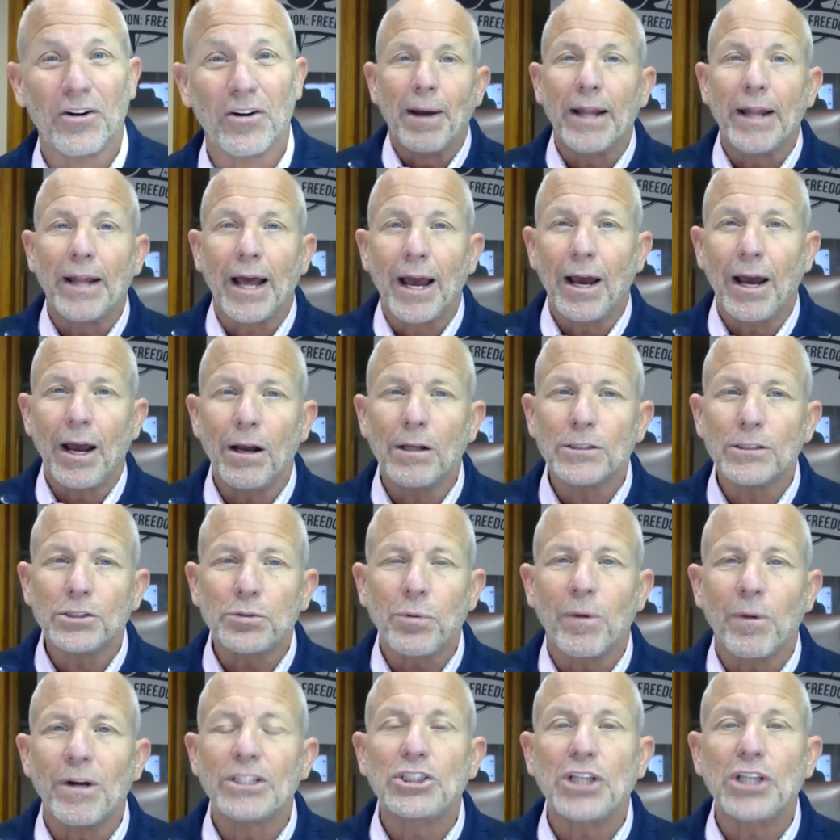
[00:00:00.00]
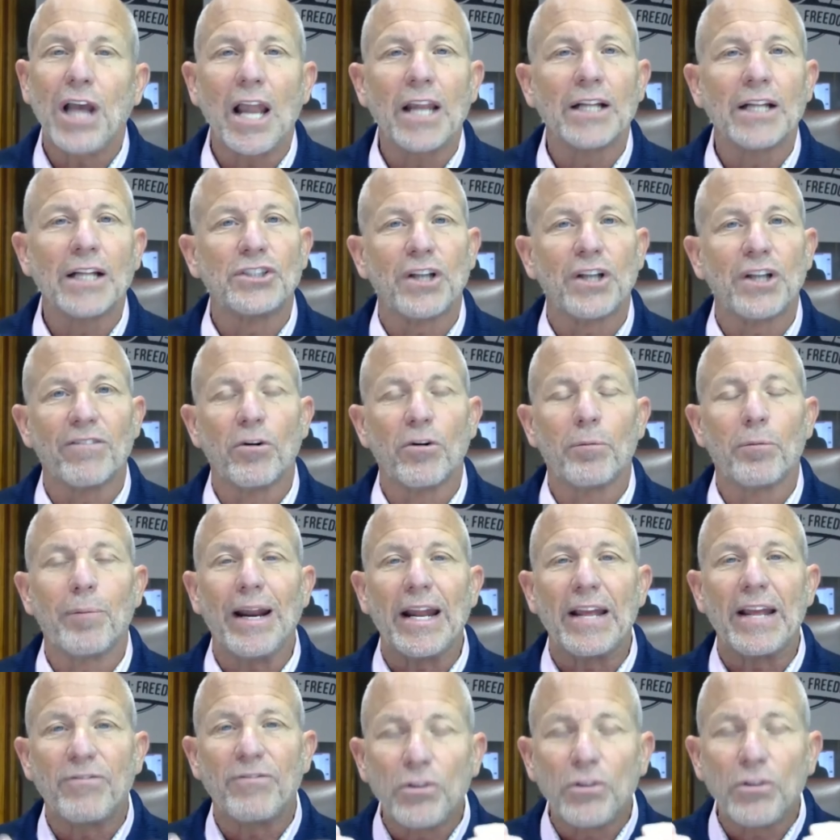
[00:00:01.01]
But I just want to challenge
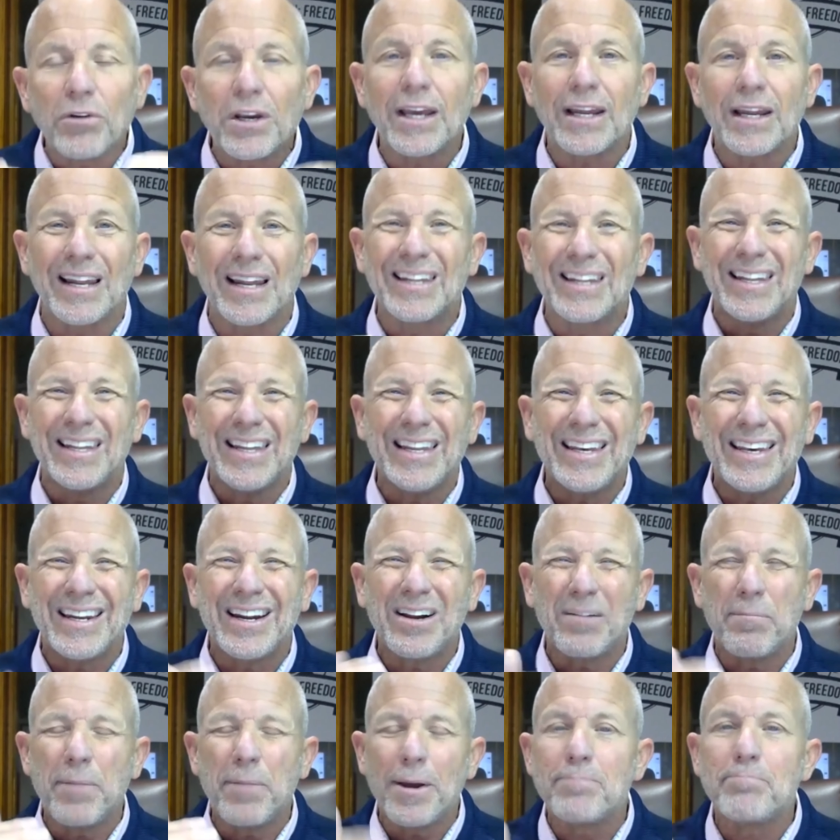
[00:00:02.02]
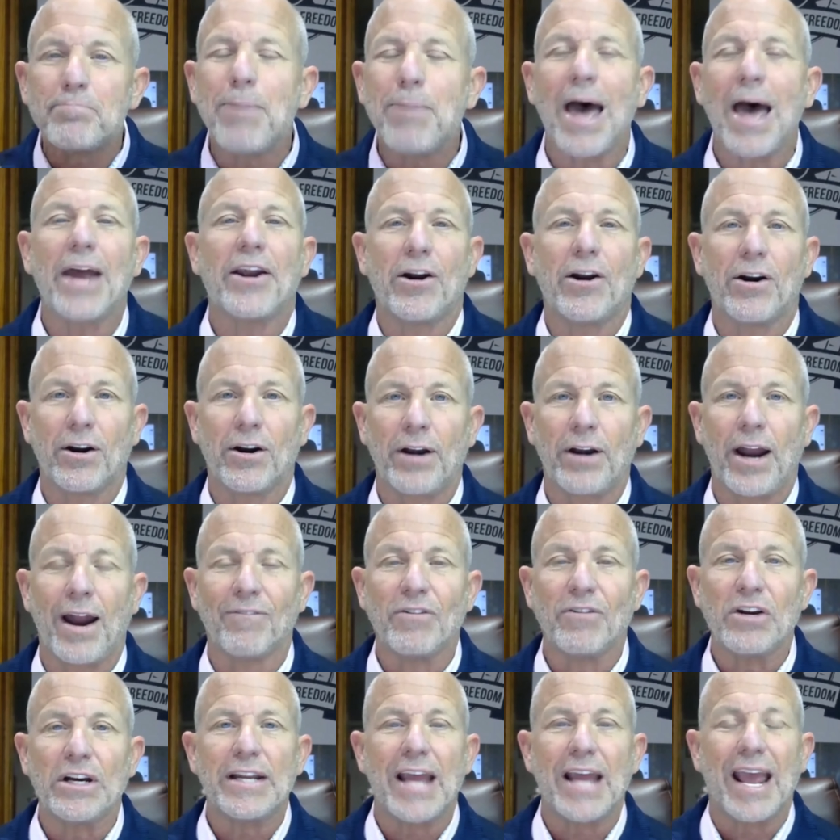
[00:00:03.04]
everybody if you get a little bit better
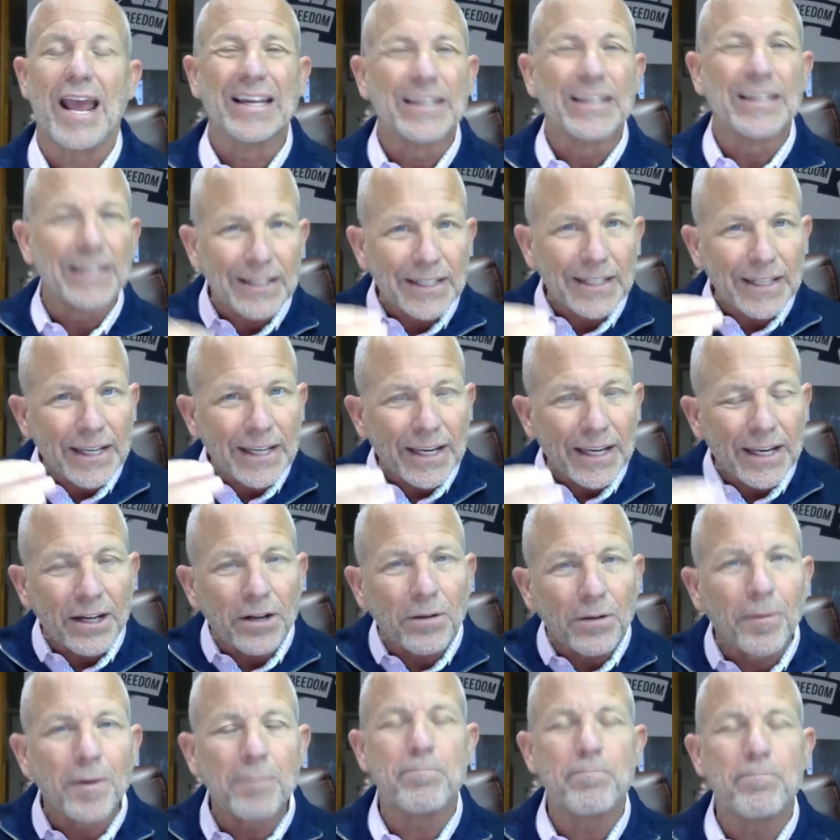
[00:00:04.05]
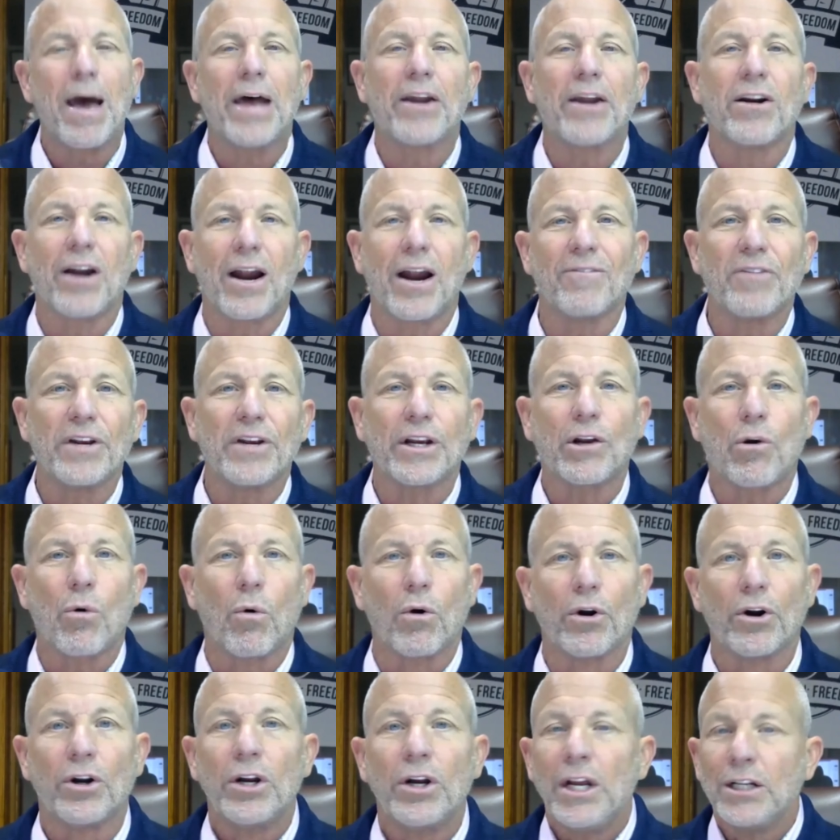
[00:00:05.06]
every day, a little bit better every
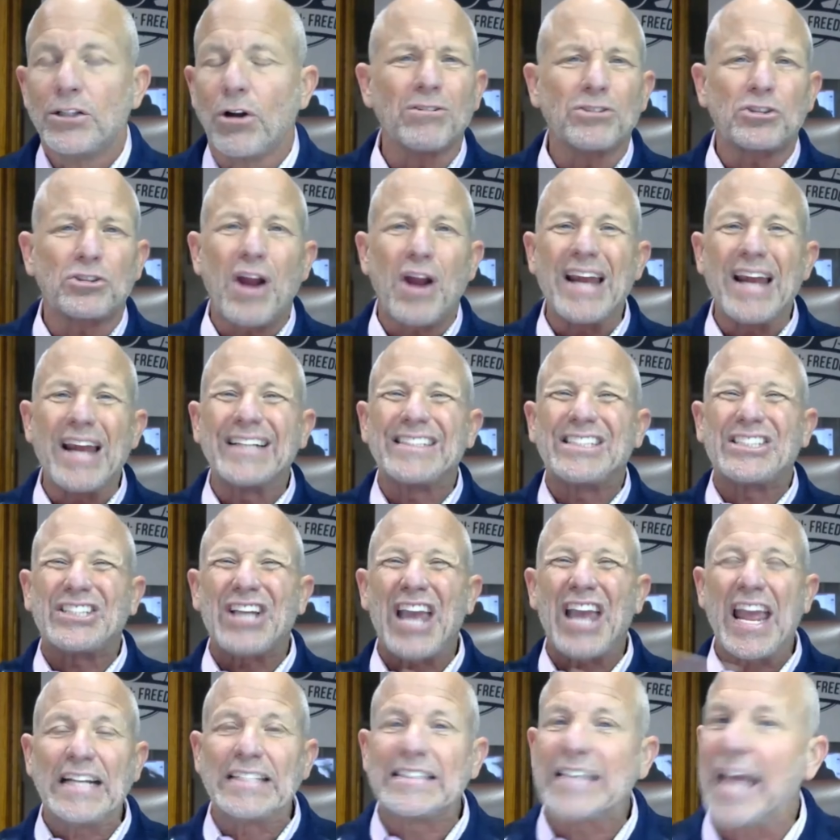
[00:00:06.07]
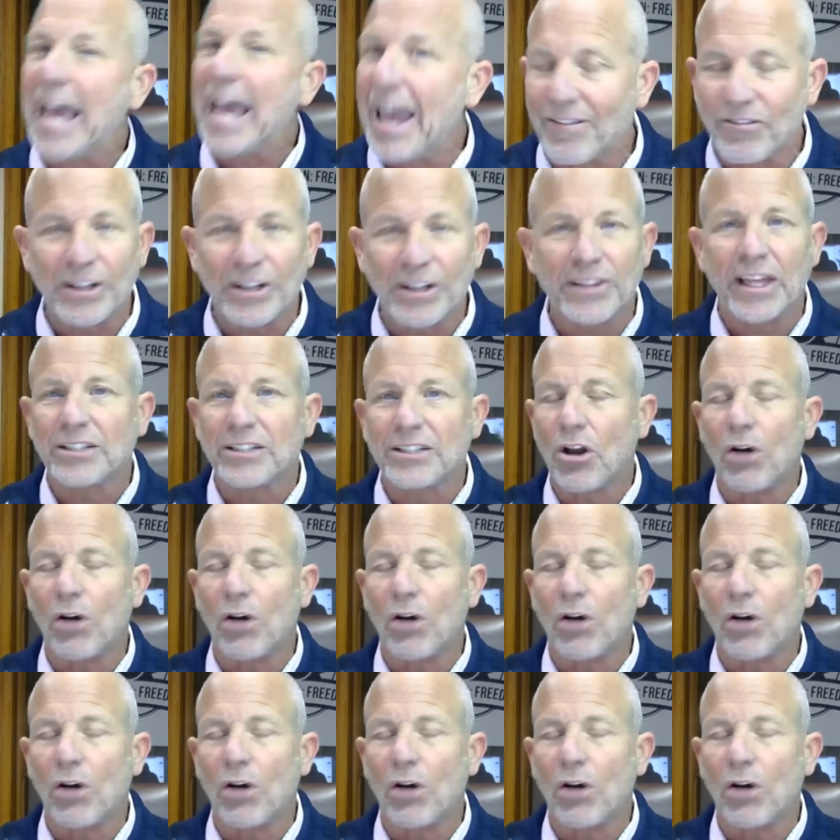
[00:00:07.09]
quarter, don't try to change everything.